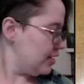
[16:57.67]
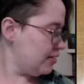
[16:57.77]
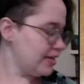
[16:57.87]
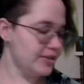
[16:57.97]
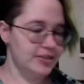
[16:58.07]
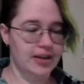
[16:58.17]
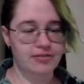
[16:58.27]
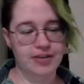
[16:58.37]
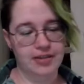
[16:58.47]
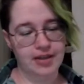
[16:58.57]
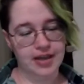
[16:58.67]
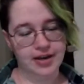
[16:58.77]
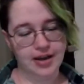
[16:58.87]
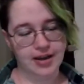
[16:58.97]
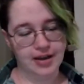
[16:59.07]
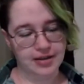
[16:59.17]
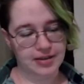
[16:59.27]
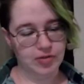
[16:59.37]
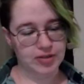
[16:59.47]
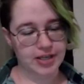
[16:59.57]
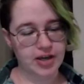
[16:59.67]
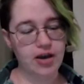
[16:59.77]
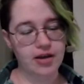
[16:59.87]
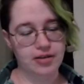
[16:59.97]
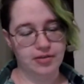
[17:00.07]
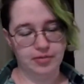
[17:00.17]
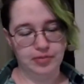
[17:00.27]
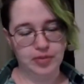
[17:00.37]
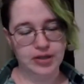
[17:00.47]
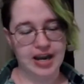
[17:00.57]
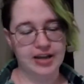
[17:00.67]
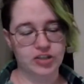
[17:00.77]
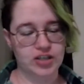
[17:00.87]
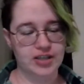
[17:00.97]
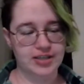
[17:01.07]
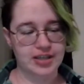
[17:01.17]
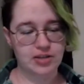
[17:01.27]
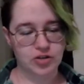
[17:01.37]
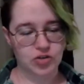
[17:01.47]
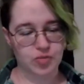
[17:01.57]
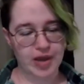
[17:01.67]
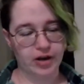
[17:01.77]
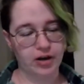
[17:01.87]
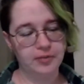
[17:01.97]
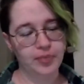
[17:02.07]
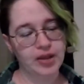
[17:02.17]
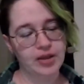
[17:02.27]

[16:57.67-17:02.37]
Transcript: And all that stuff. And then he was like, but actually this other dude's met her.